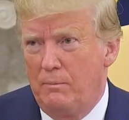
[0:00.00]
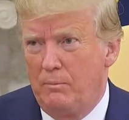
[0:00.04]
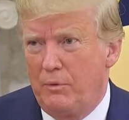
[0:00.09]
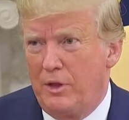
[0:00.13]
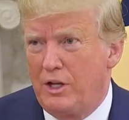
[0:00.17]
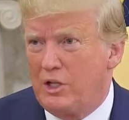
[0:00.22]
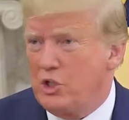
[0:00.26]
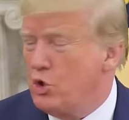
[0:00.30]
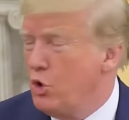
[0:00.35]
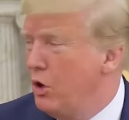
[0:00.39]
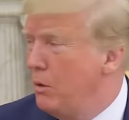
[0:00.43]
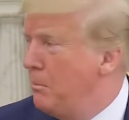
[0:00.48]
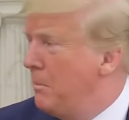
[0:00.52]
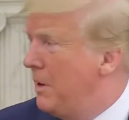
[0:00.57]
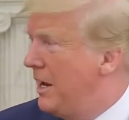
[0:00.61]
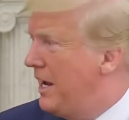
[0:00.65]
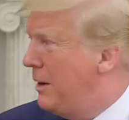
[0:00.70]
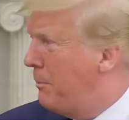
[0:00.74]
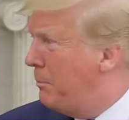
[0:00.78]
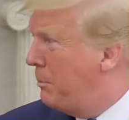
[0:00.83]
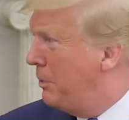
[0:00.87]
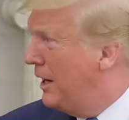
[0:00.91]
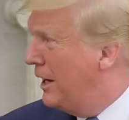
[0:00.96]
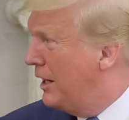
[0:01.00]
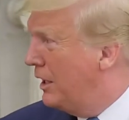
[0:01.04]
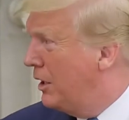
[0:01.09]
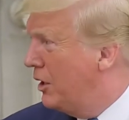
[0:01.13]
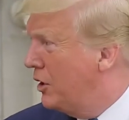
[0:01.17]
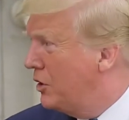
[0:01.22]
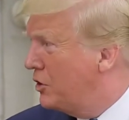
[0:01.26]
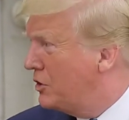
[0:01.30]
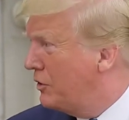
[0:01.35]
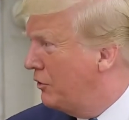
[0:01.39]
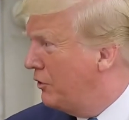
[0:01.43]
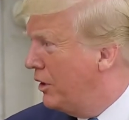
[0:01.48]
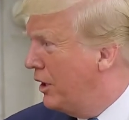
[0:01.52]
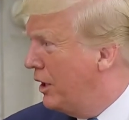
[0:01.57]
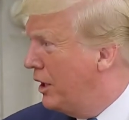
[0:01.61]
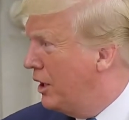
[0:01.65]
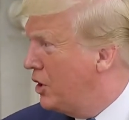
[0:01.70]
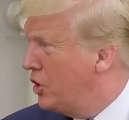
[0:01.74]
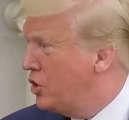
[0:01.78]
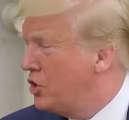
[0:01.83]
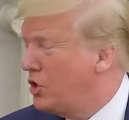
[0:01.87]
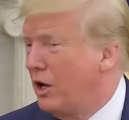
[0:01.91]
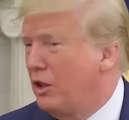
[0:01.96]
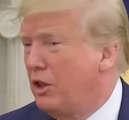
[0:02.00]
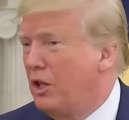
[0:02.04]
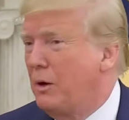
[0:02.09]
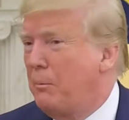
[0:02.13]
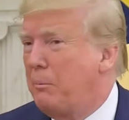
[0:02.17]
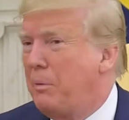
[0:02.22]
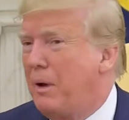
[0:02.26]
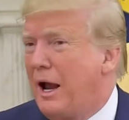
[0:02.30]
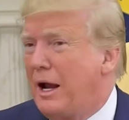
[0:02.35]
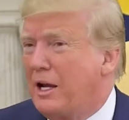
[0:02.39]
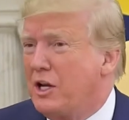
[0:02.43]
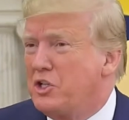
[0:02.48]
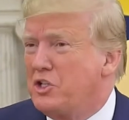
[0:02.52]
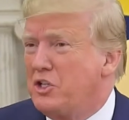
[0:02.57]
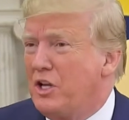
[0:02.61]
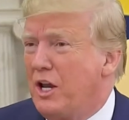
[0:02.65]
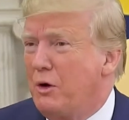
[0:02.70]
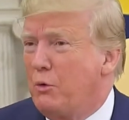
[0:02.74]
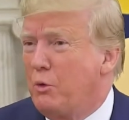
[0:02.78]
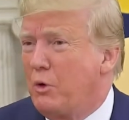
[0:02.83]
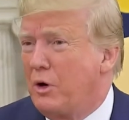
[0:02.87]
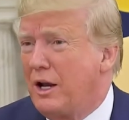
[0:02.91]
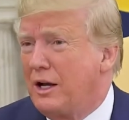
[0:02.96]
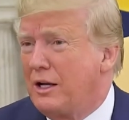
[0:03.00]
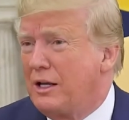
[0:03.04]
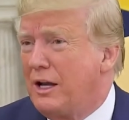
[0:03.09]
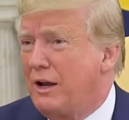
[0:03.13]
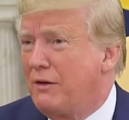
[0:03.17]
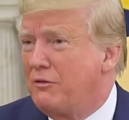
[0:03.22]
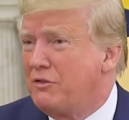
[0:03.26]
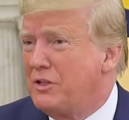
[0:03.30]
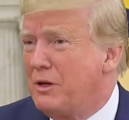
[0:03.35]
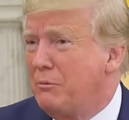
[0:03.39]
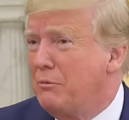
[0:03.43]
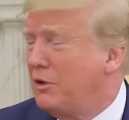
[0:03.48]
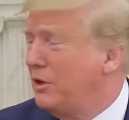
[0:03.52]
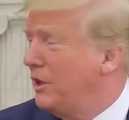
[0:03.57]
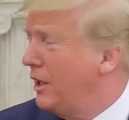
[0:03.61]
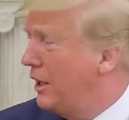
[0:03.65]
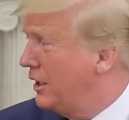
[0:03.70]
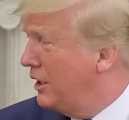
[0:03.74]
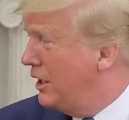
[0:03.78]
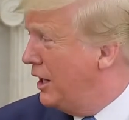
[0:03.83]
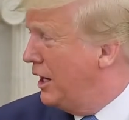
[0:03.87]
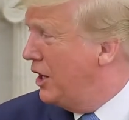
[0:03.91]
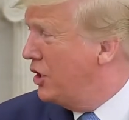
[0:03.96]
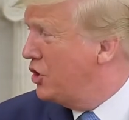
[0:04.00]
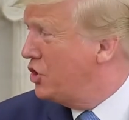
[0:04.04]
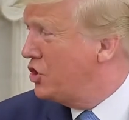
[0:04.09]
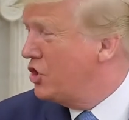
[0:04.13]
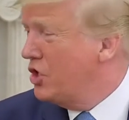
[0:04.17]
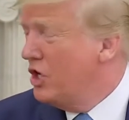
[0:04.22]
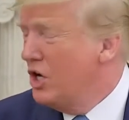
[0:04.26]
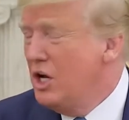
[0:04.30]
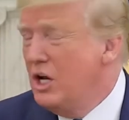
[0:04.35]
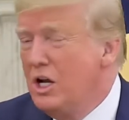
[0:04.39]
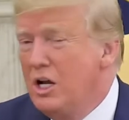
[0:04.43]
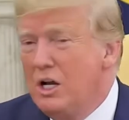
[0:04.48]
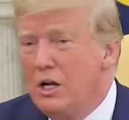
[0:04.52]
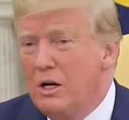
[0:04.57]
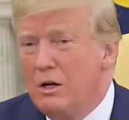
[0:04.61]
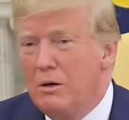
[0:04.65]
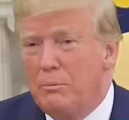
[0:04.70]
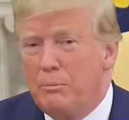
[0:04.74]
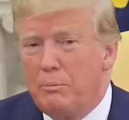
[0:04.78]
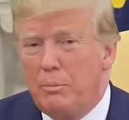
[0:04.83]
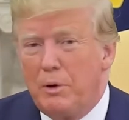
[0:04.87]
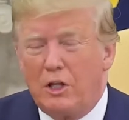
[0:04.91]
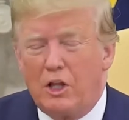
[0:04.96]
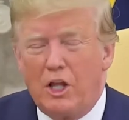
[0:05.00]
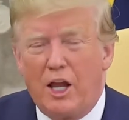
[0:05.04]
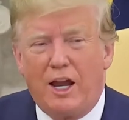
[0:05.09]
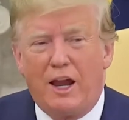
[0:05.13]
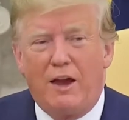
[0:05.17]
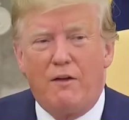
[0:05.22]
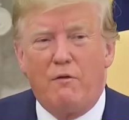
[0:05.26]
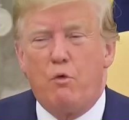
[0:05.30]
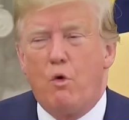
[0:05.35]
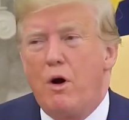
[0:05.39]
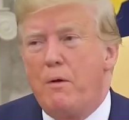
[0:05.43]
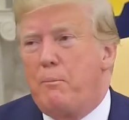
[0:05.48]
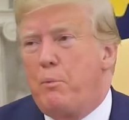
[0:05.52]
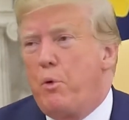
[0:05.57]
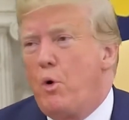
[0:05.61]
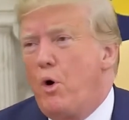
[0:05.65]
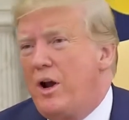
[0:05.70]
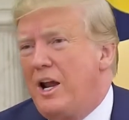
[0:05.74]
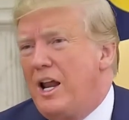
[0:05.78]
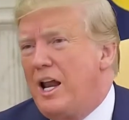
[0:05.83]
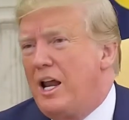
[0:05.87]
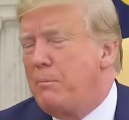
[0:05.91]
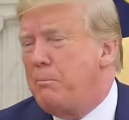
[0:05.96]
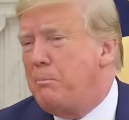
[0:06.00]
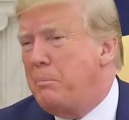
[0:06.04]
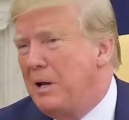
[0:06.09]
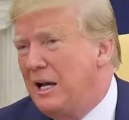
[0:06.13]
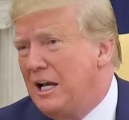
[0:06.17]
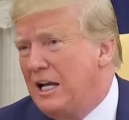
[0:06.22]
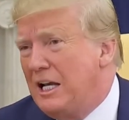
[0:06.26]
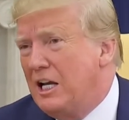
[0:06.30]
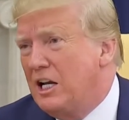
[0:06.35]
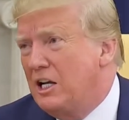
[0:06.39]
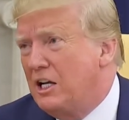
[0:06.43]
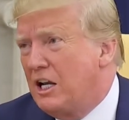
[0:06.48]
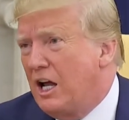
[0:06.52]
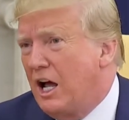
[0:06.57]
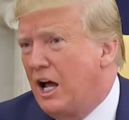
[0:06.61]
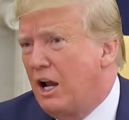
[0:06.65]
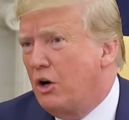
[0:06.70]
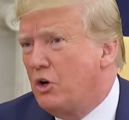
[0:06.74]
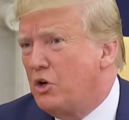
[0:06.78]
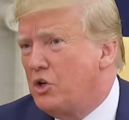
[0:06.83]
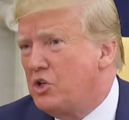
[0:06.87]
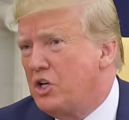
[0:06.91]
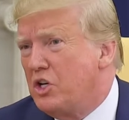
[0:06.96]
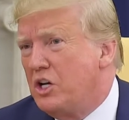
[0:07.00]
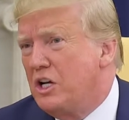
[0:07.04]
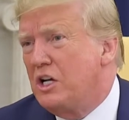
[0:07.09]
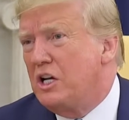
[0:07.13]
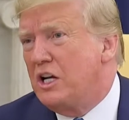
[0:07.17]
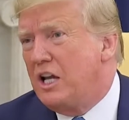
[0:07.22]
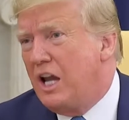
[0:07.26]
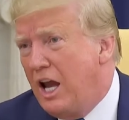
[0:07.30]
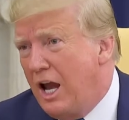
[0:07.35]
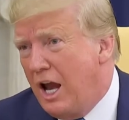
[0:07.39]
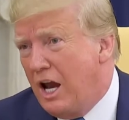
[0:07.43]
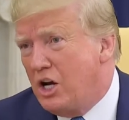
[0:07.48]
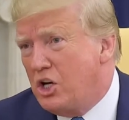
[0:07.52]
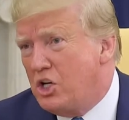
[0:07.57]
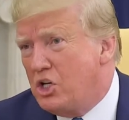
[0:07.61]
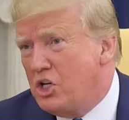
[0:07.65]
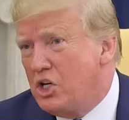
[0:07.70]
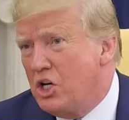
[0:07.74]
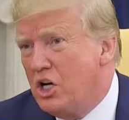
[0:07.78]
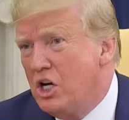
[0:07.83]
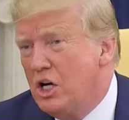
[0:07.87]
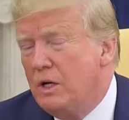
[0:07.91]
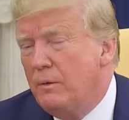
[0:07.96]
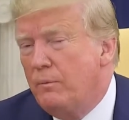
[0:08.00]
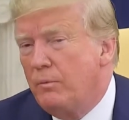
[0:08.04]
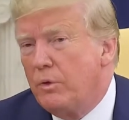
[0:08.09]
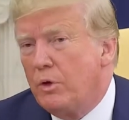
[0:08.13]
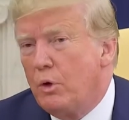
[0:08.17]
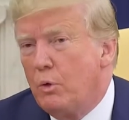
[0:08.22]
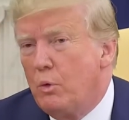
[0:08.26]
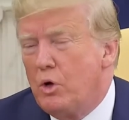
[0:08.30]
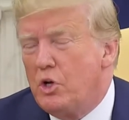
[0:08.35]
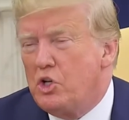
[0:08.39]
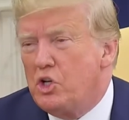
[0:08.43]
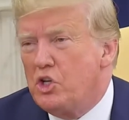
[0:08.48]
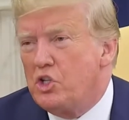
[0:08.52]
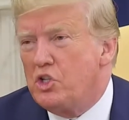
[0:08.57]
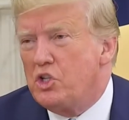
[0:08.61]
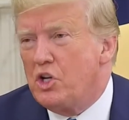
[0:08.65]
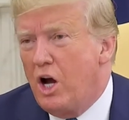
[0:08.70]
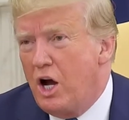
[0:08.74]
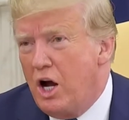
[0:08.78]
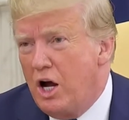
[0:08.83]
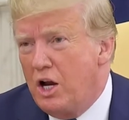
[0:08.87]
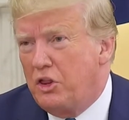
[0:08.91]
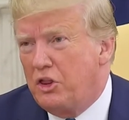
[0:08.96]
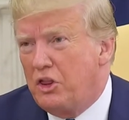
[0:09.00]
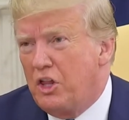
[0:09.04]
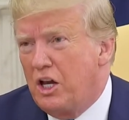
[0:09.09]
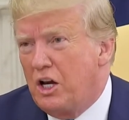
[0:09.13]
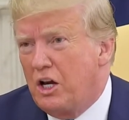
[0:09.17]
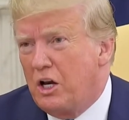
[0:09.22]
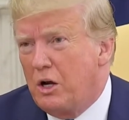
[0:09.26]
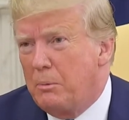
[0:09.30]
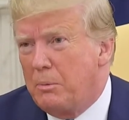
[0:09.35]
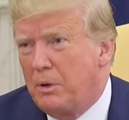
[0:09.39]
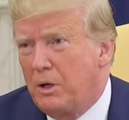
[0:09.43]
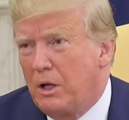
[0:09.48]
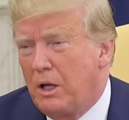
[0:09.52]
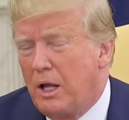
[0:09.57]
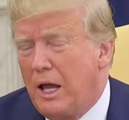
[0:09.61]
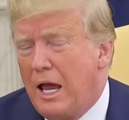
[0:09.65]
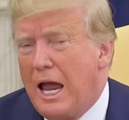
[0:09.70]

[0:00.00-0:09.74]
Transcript: That's called many plane loads of cash. I think Pakistan would like to have some of that cash. But they gave one point eight billion dollars in cash, which is unthinkable.